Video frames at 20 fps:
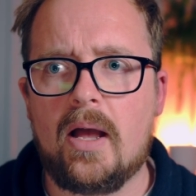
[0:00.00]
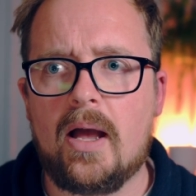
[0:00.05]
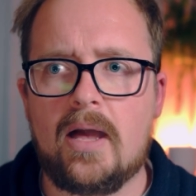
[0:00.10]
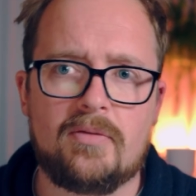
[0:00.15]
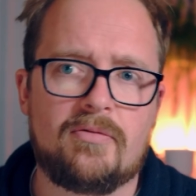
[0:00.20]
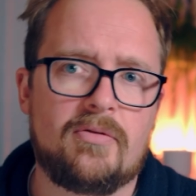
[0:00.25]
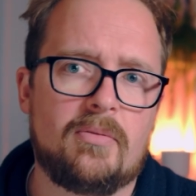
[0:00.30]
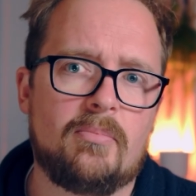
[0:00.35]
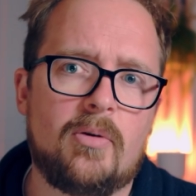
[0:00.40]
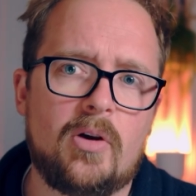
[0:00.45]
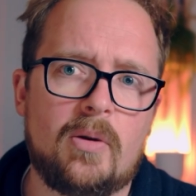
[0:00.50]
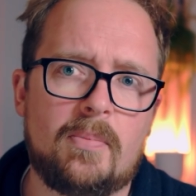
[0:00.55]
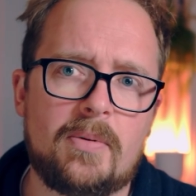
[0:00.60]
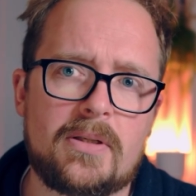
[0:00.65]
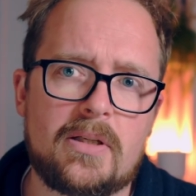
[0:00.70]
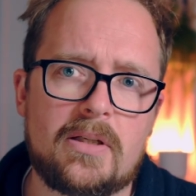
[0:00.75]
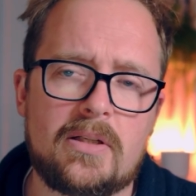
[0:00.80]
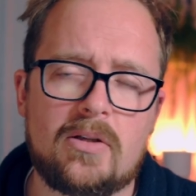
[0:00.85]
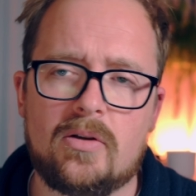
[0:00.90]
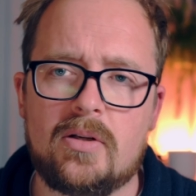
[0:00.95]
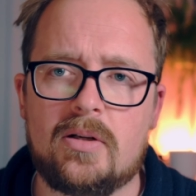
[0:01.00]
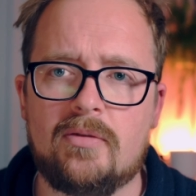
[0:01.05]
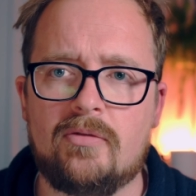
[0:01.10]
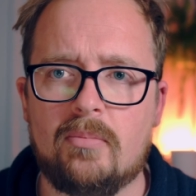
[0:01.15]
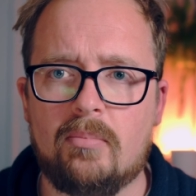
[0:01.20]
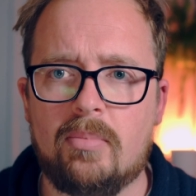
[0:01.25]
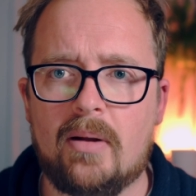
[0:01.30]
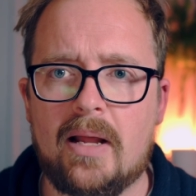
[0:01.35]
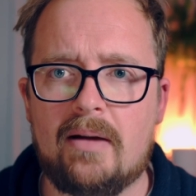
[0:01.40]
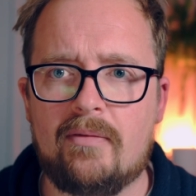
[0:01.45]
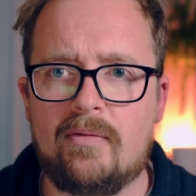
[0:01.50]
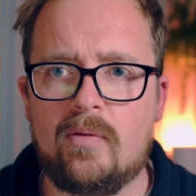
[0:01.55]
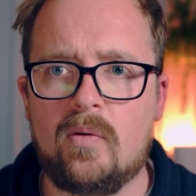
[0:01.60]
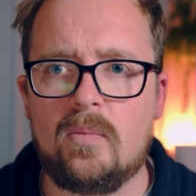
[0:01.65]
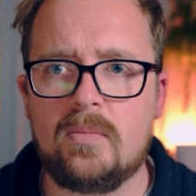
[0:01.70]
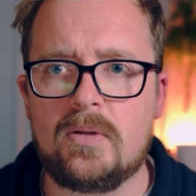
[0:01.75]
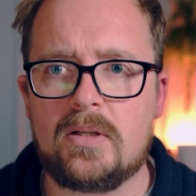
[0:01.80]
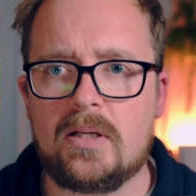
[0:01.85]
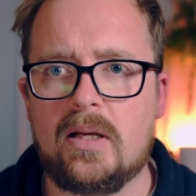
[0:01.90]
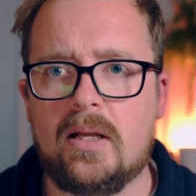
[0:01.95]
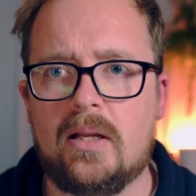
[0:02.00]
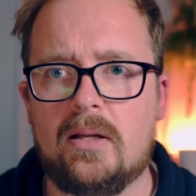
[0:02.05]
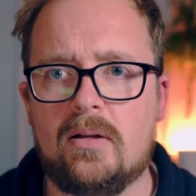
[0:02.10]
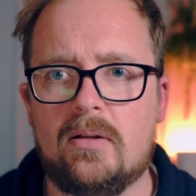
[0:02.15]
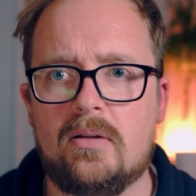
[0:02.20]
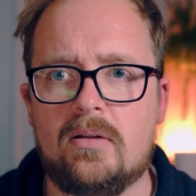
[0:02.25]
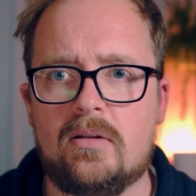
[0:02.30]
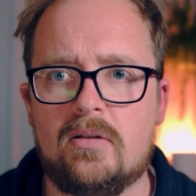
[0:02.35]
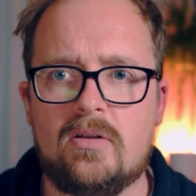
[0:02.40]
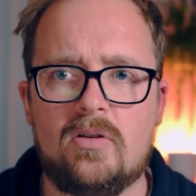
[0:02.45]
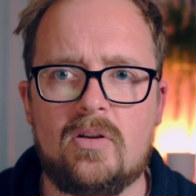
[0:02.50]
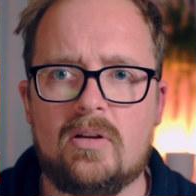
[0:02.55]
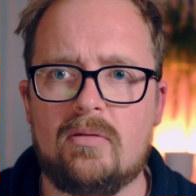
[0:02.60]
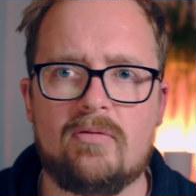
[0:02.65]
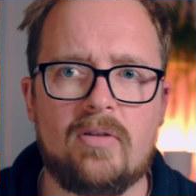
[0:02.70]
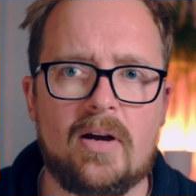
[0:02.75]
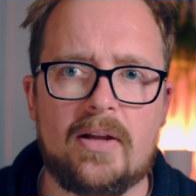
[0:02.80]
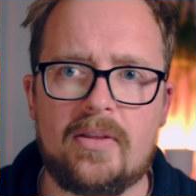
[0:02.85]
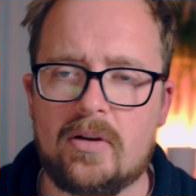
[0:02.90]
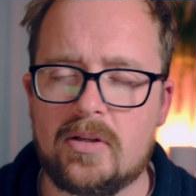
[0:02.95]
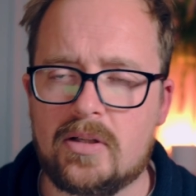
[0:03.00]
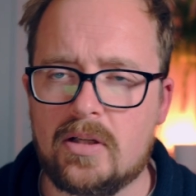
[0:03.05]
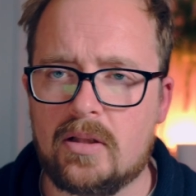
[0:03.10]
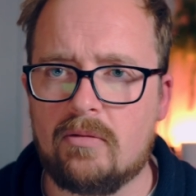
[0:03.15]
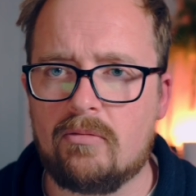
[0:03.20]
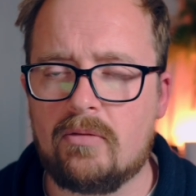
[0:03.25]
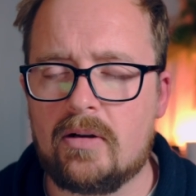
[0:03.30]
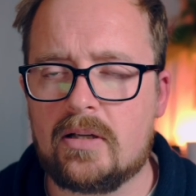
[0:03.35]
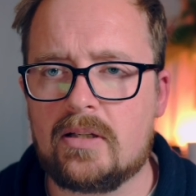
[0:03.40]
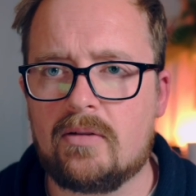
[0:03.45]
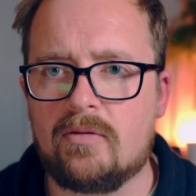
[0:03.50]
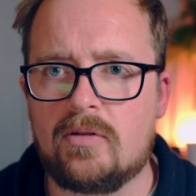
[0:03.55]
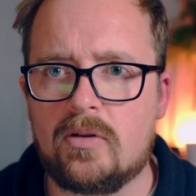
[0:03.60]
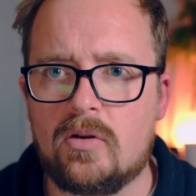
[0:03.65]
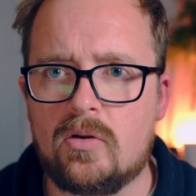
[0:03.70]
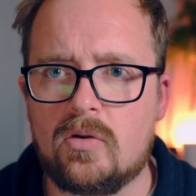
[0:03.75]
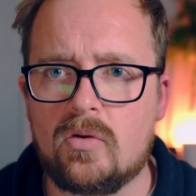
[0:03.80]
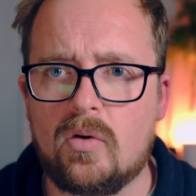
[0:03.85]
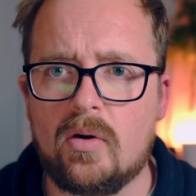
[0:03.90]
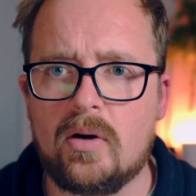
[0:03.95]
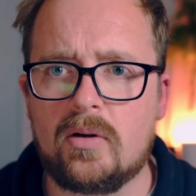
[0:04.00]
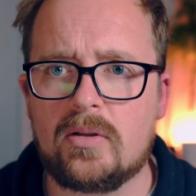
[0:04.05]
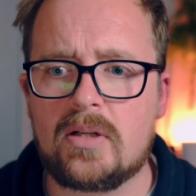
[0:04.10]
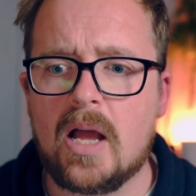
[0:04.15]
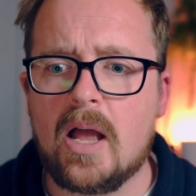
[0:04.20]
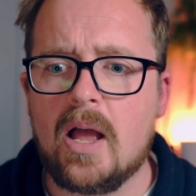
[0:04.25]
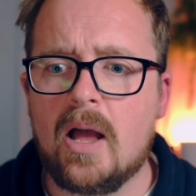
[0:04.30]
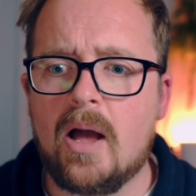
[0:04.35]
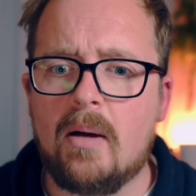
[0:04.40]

different purposes on different platforms, and you can find those in the rest of the tutorials,